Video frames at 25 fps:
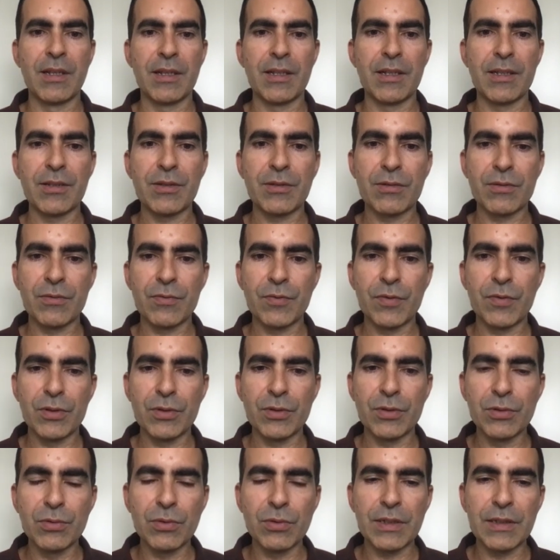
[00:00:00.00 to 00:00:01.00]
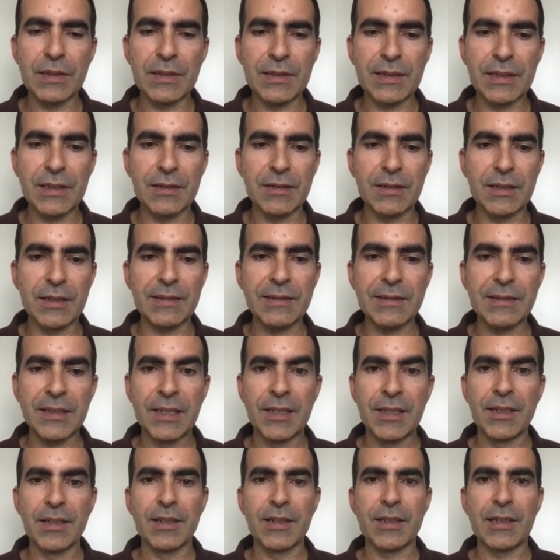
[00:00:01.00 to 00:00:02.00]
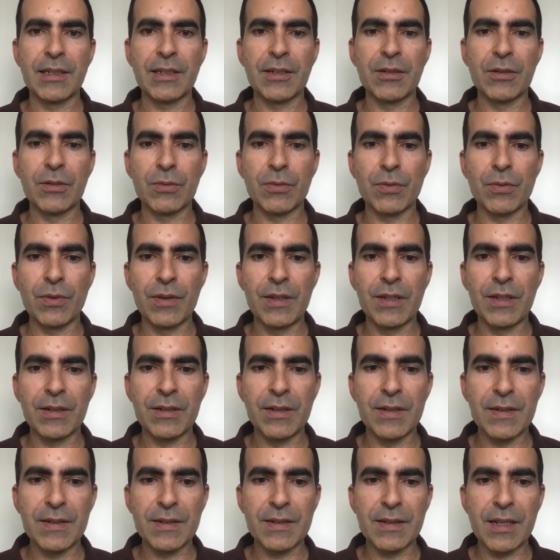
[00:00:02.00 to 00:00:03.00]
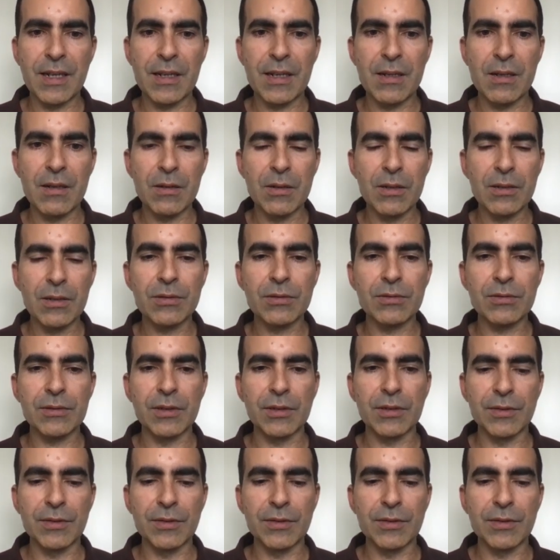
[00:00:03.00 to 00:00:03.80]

Is for you to understand that there is a lot